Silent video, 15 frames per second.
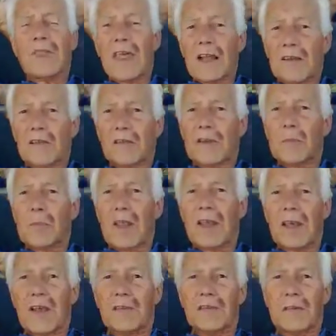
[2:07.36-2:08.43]
But that
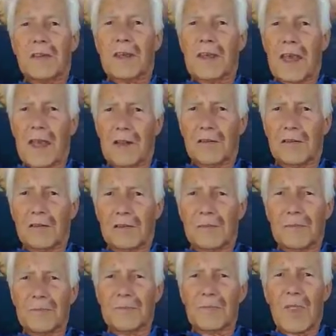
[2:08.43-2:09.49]
simply isn't the case.
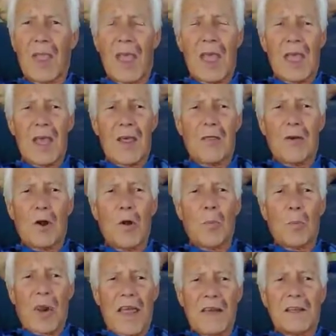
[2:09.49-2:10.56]
There
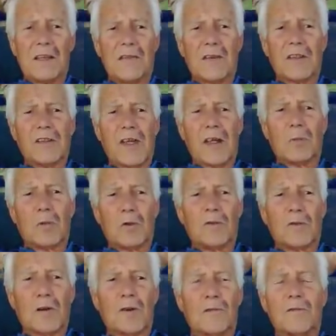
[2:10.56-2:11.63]
are plenty of
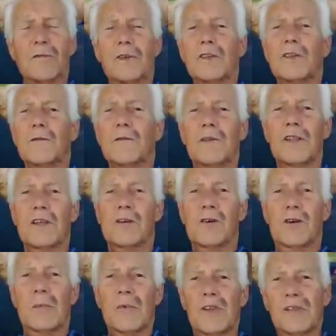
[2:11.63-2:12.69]
examples of different
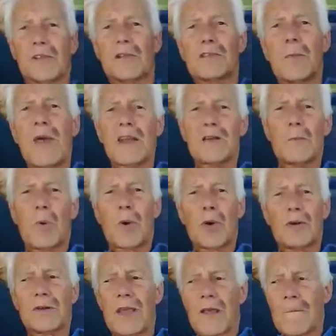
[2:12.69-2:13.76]
economies that depend
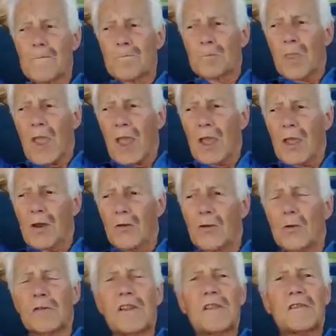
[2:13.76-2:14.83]
upon, you know,
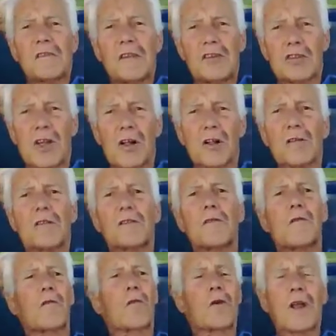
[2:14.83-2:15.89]
using
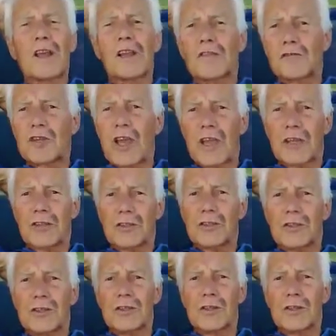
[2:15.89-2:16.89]
seashells for exchange,